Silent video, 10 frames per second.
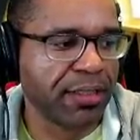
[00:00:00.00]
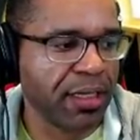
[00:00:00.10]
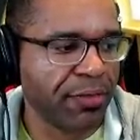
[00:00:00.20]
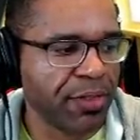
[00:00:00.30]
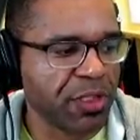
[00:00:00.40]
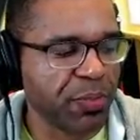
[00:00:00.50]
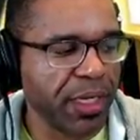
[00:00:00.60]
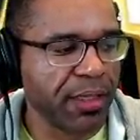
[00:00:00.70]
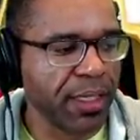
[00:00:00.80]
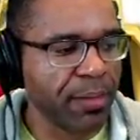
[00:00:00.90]
Instead of the
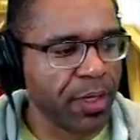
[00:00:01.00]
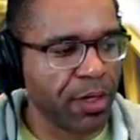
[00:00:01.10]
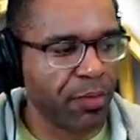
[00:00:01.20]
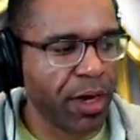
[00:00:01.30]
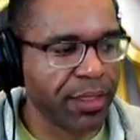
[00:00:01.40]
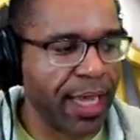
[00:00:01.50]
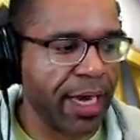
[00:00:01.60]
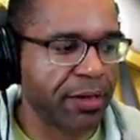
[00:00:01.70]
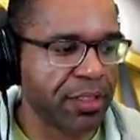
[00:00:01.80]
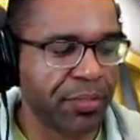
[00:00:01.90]
speed lead, I'm gonna rock
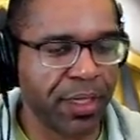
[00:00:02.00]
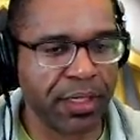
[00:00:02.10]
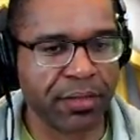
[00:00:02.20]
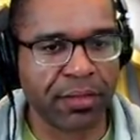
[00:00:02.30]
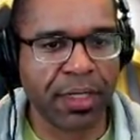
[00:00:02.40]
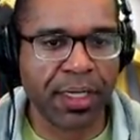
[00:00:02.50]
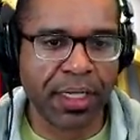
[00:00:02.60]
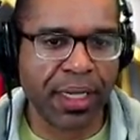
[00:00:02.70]
the accuracy, because